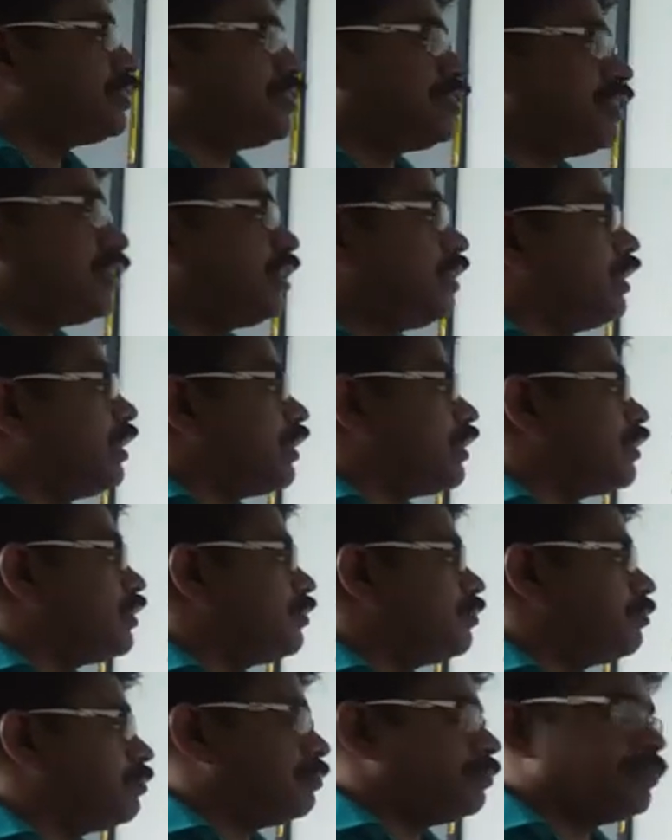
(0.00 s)

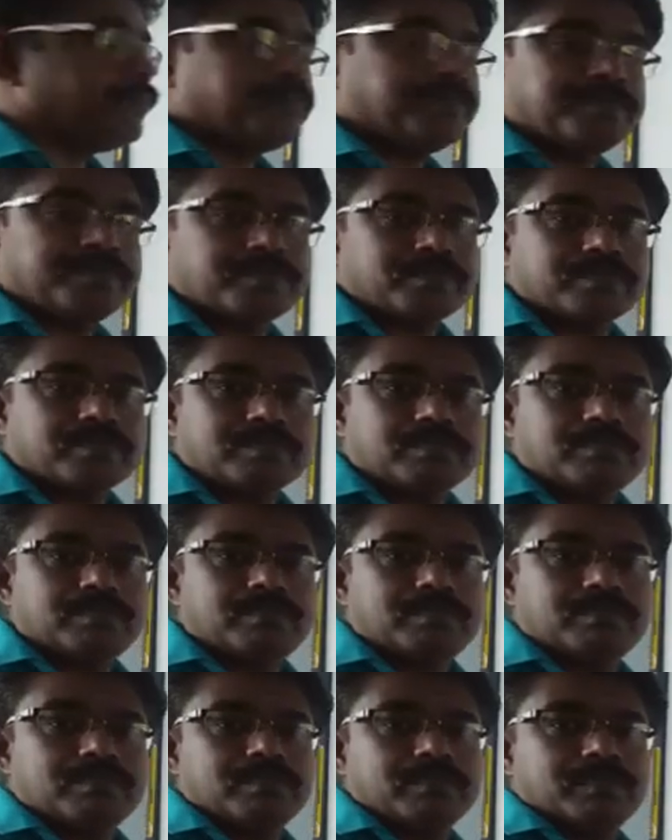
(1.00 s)
singing.
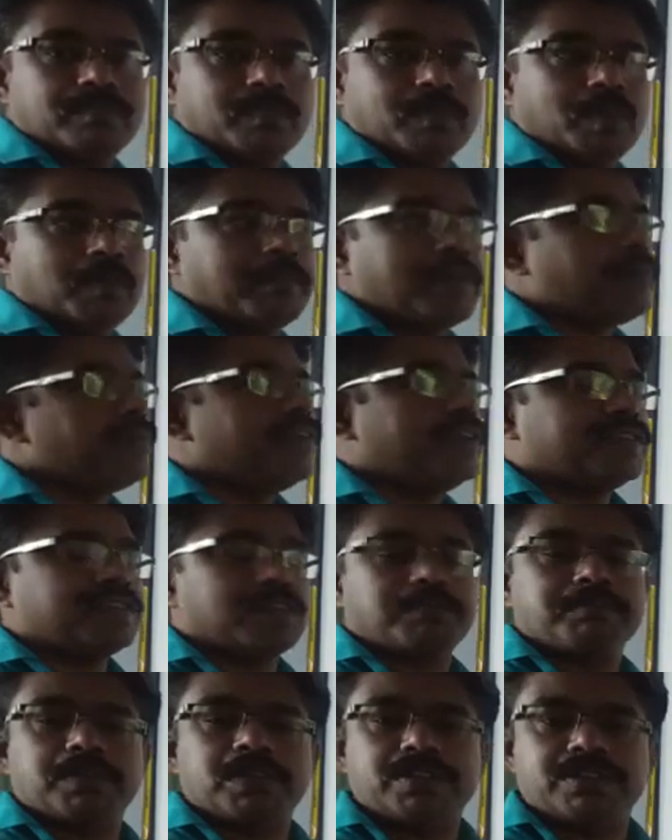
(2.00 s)
Maybe
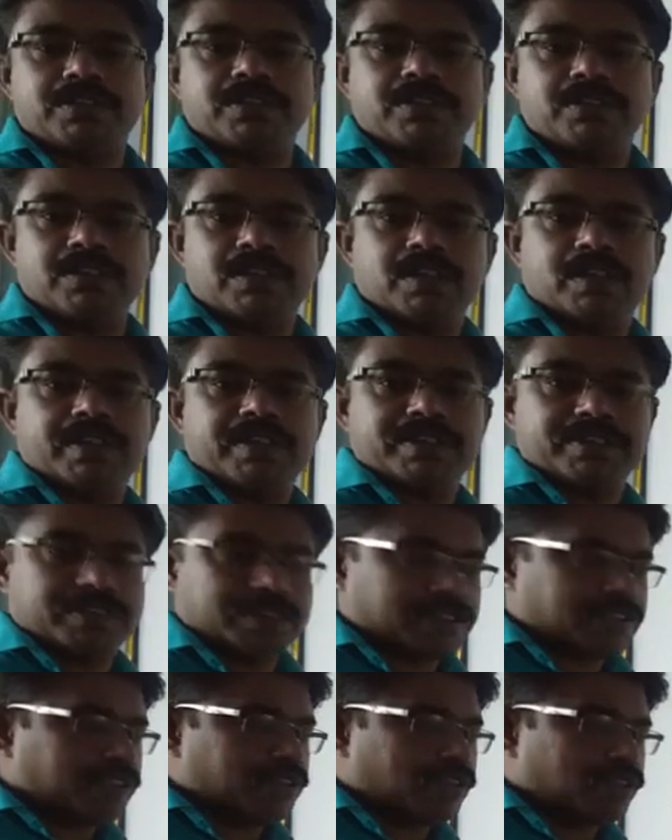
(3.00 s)
some person
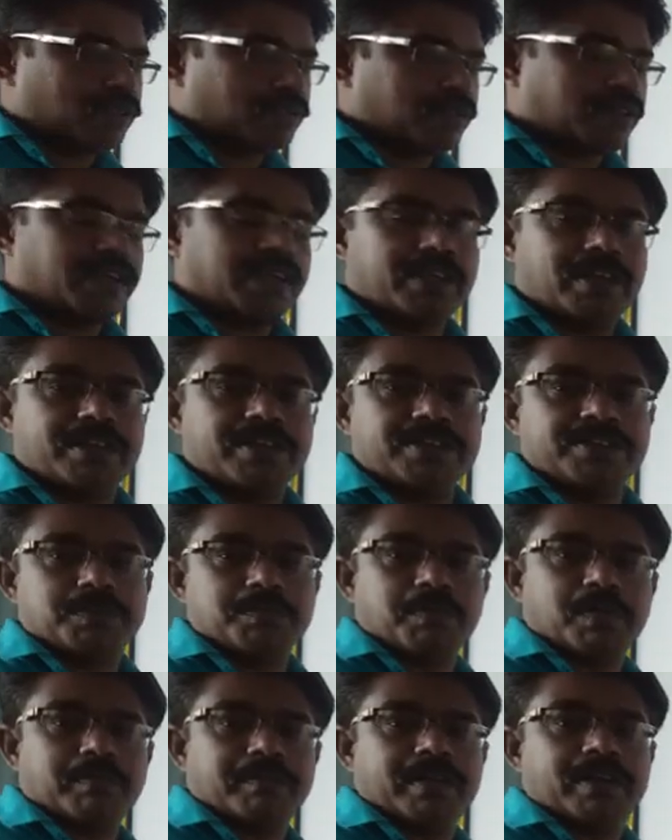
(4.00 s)
sitting down right at this
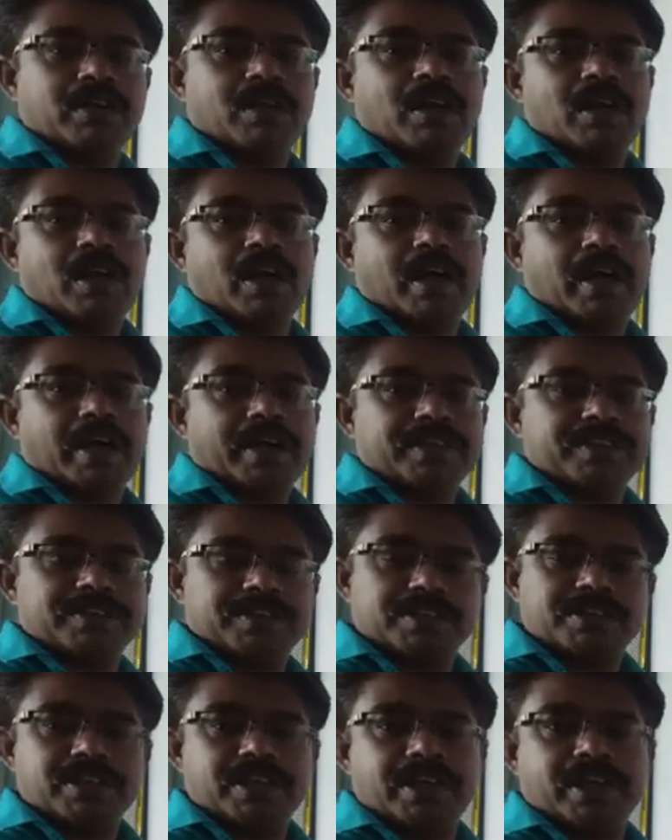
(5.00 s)
moment and
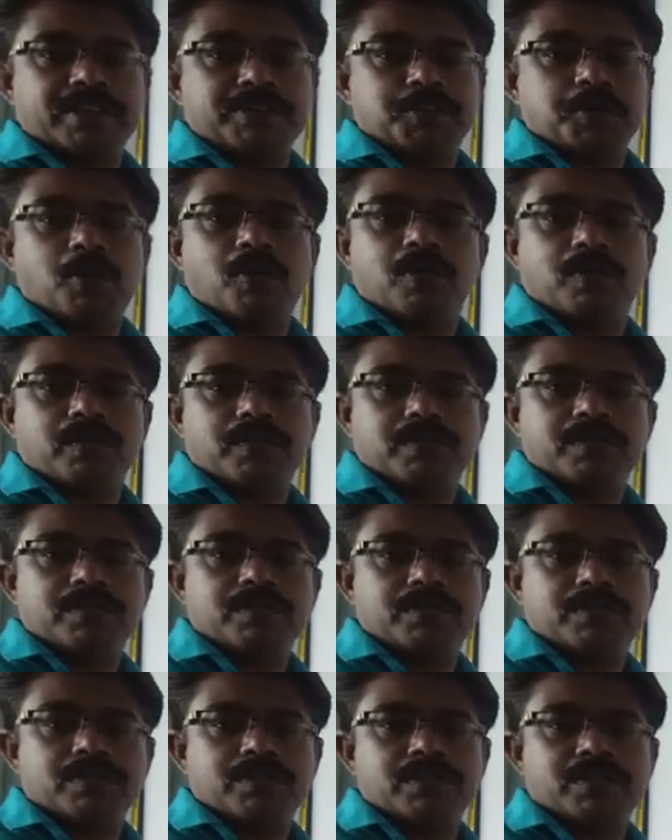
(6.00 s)
singing a
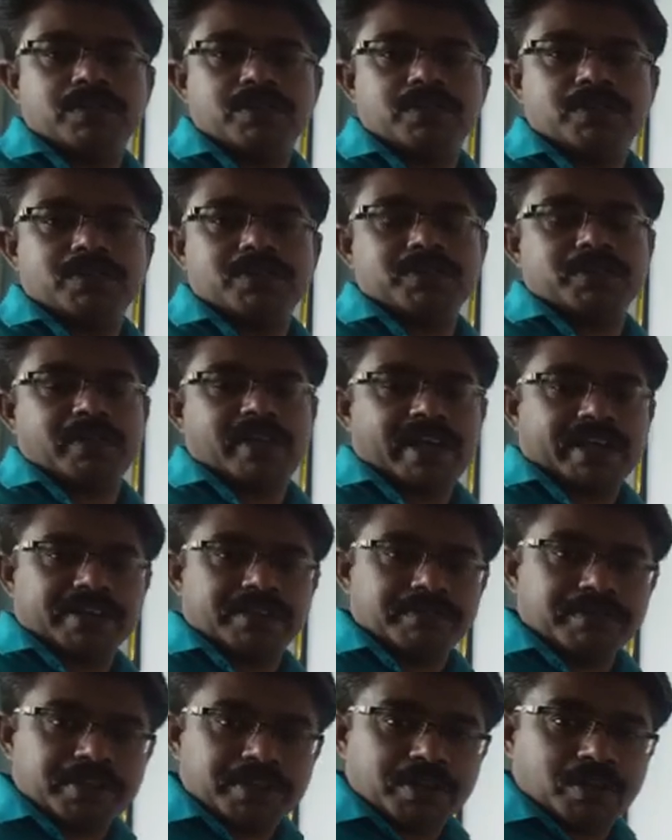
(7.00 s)
song. So an
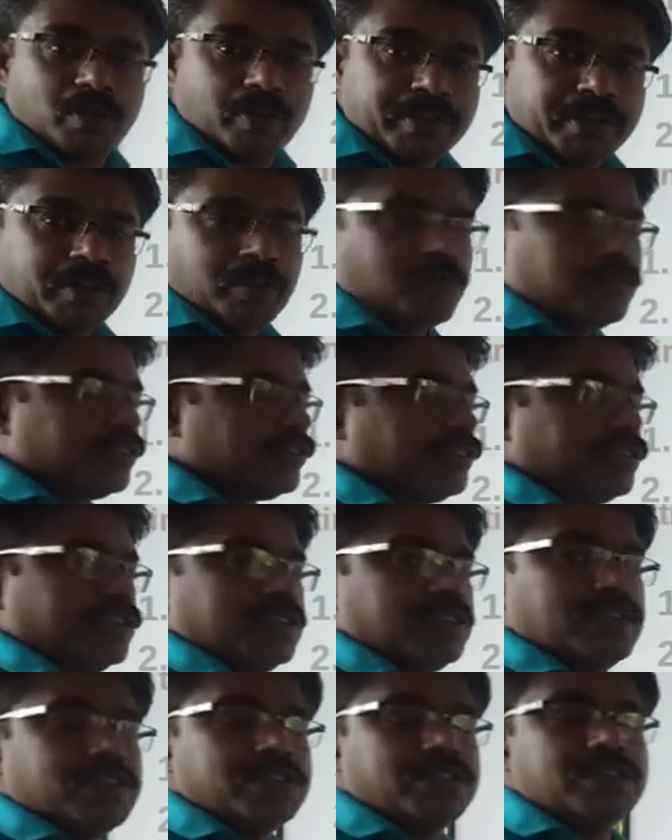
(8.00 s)
activity going on.
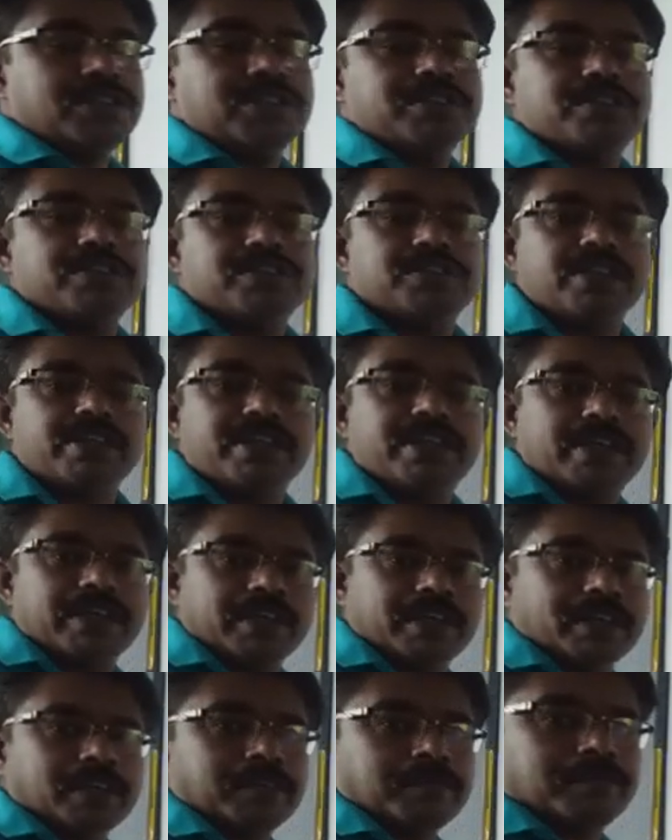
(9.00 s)
She is
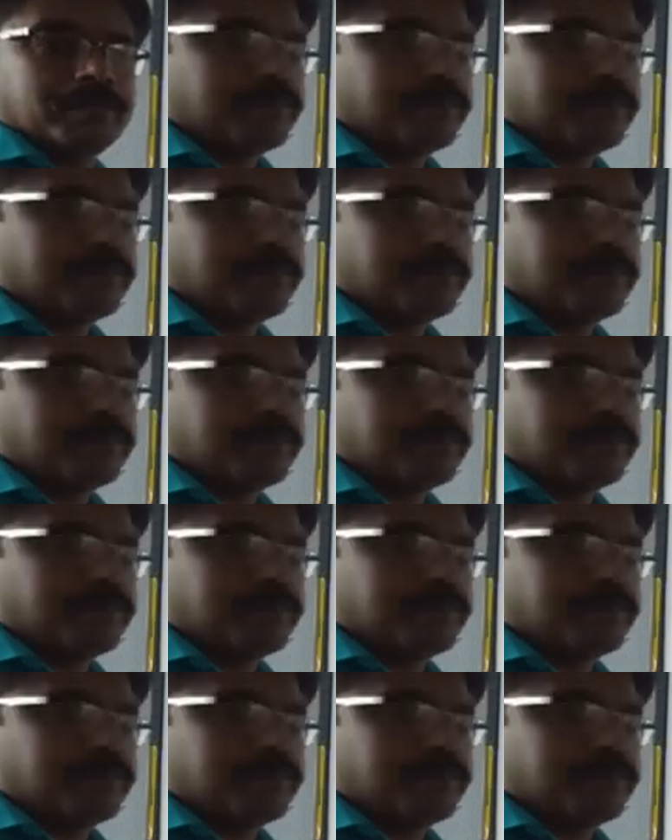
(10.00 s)
singing.